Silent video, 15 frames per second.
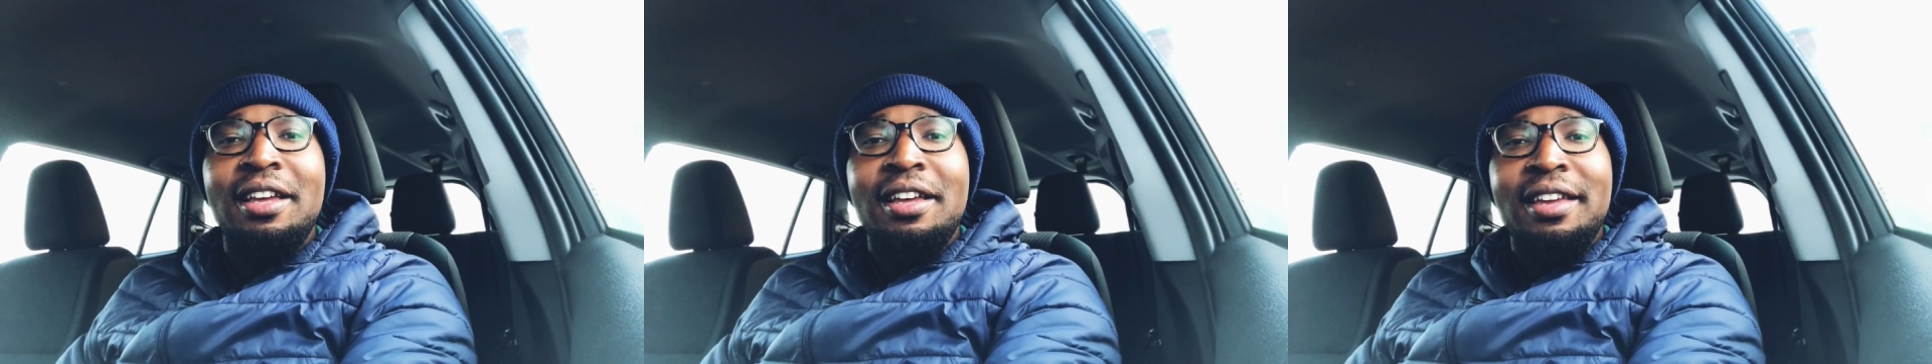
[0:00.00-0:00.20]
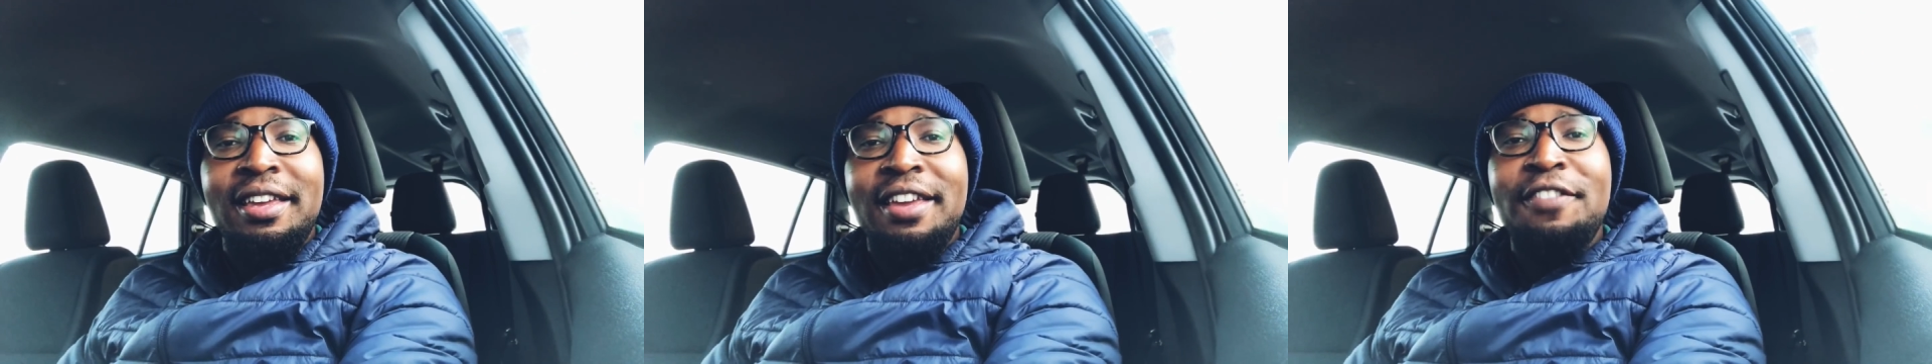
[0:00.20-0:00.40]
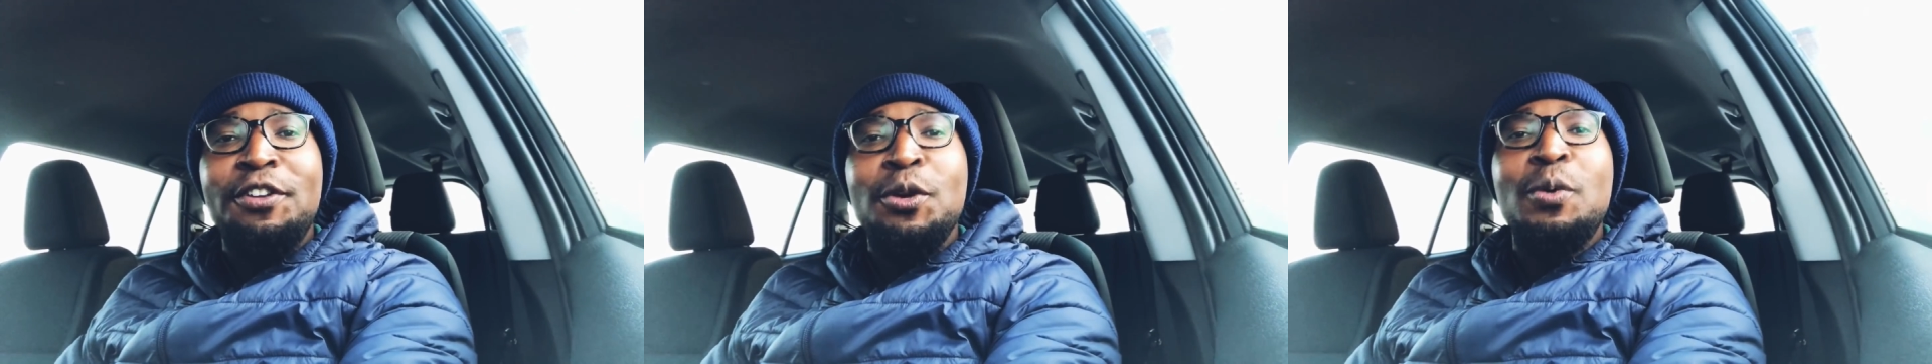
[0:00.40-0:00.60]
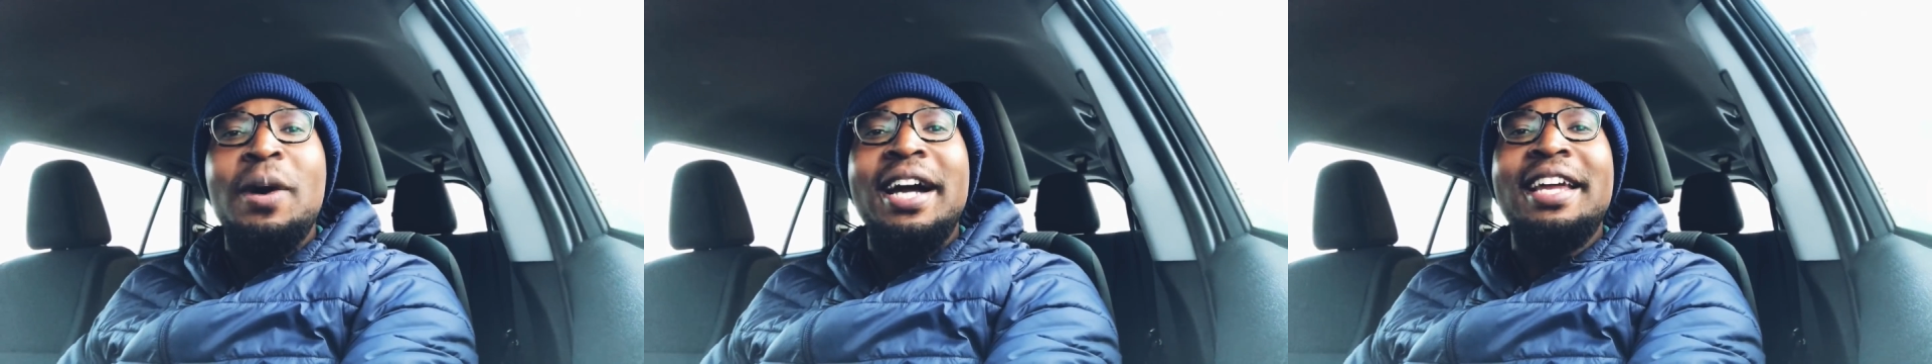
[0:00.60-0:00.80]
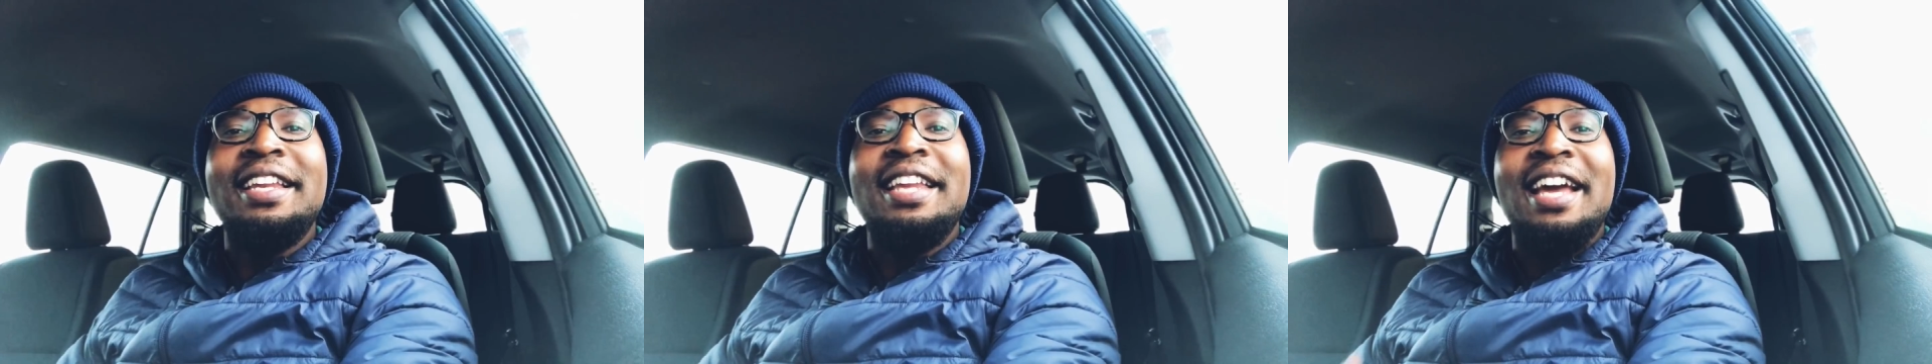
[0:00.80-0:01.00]
If you
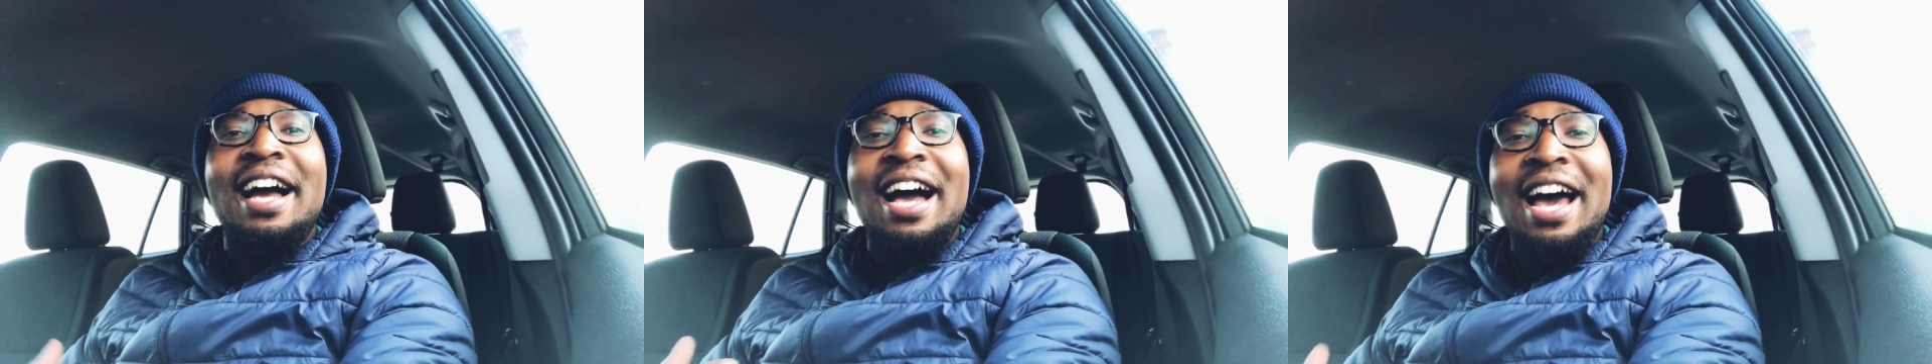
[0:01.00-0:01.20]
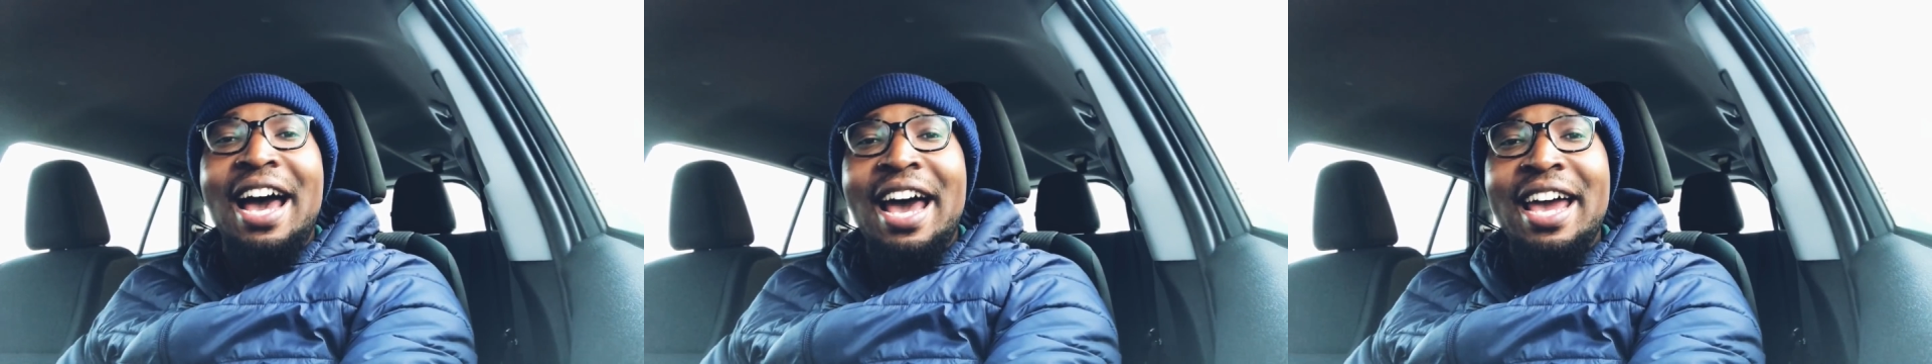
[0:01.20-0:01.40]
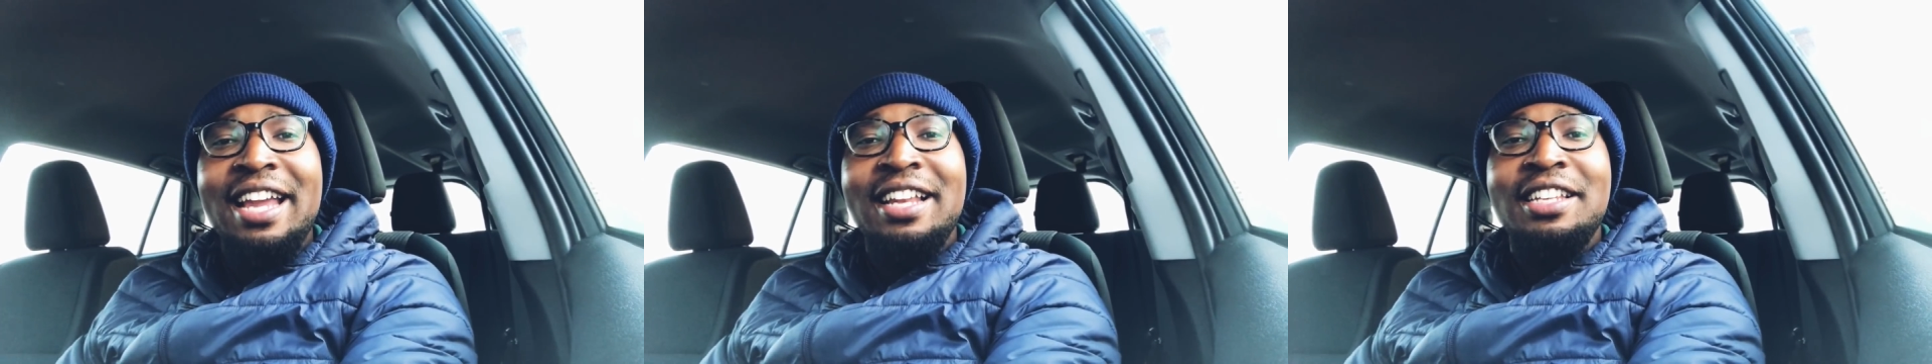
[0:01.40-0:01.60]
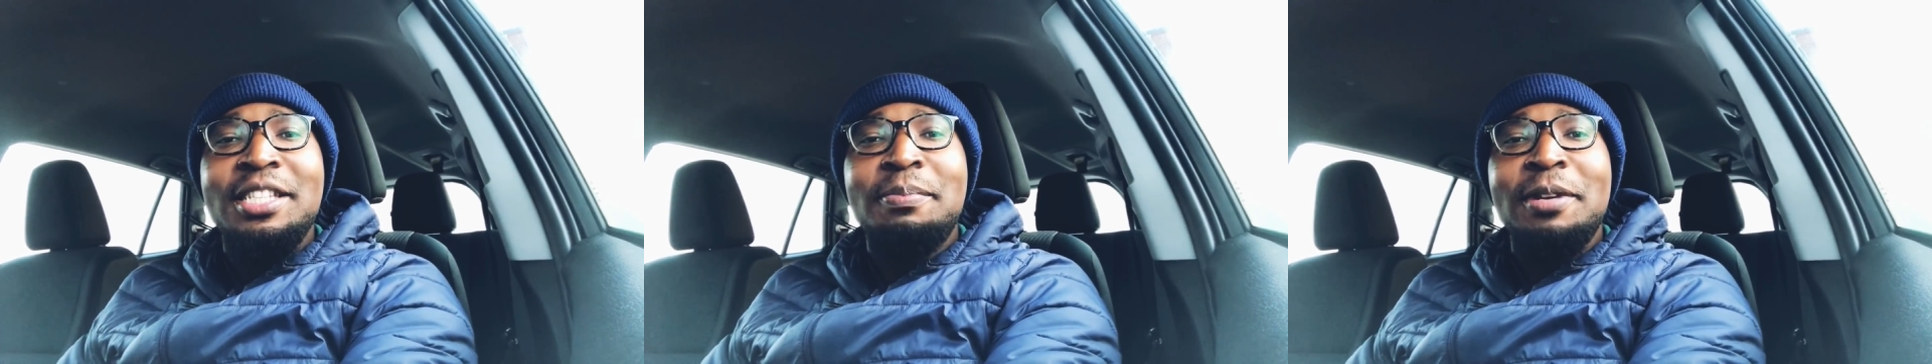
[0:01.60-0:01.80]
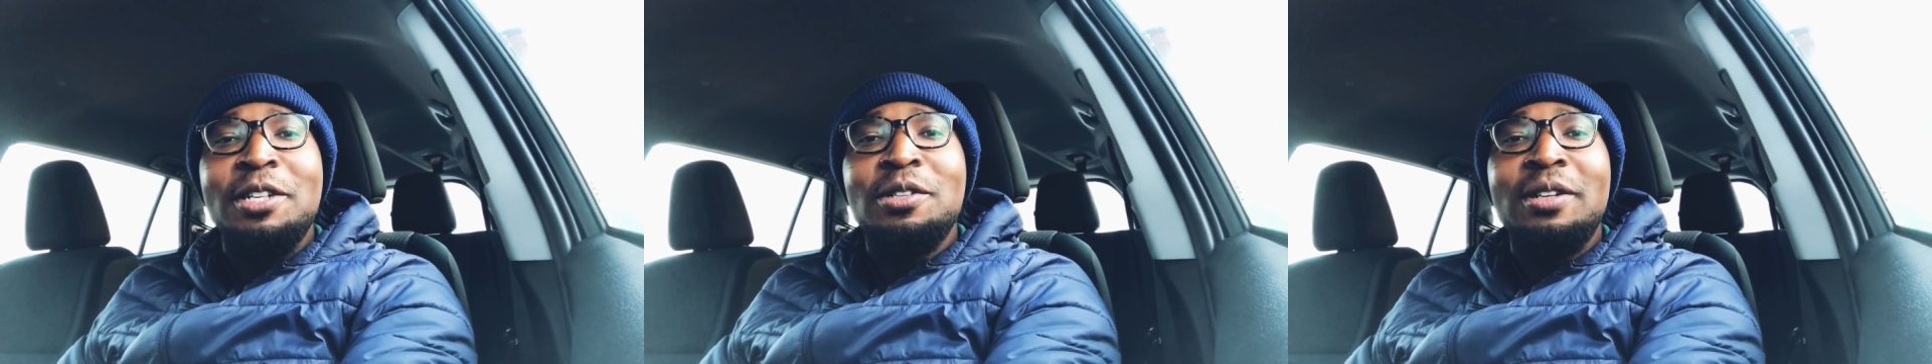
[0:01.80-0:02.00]
work in a highly
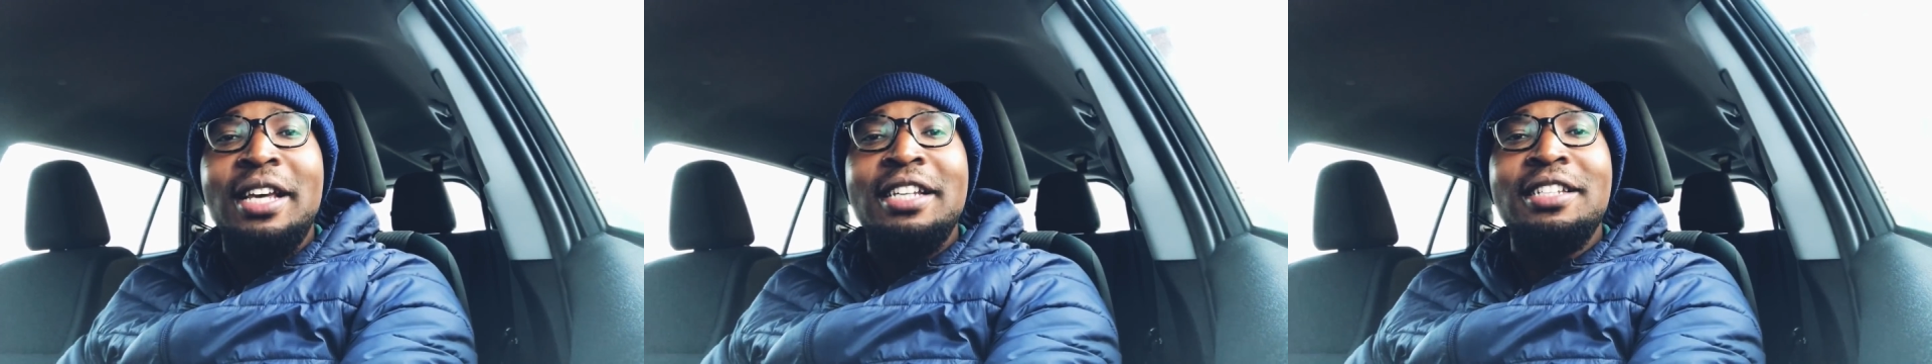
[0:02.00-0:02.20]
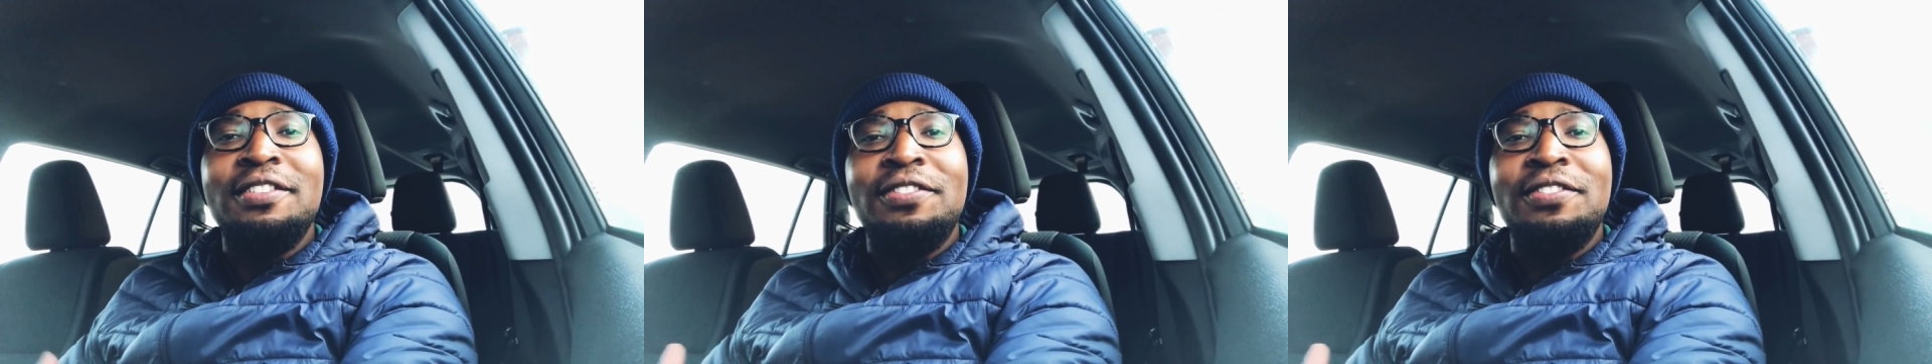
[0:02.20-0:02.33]
specialized